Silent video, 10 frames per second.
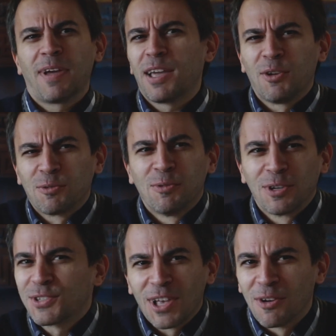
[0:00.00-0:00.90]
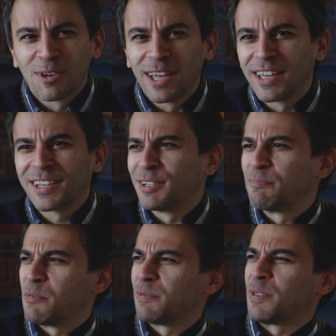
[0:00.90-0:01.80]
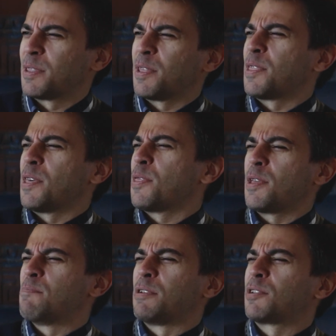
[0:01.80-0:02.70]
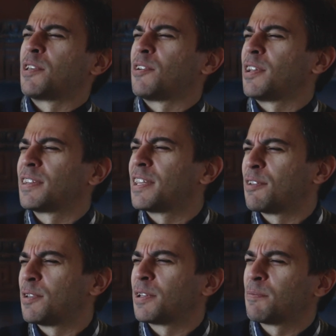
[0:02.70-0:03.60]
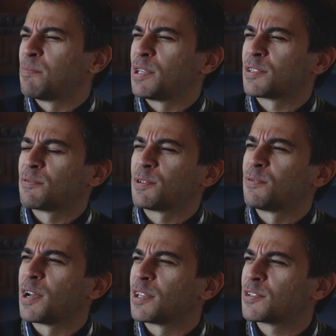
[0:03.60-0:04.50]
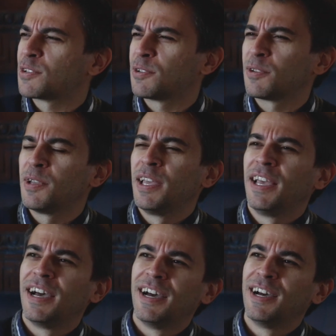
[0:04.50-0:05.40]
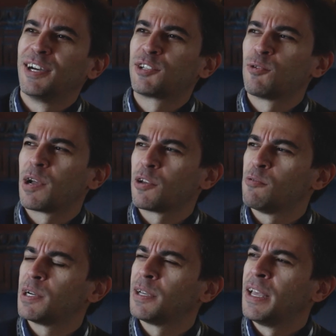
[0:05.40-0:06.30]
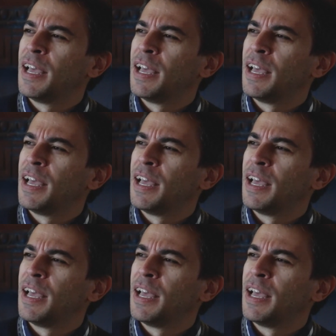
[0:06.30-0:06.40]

I don't want to sound like the Bulgarian giving a piece of advice to Iowa.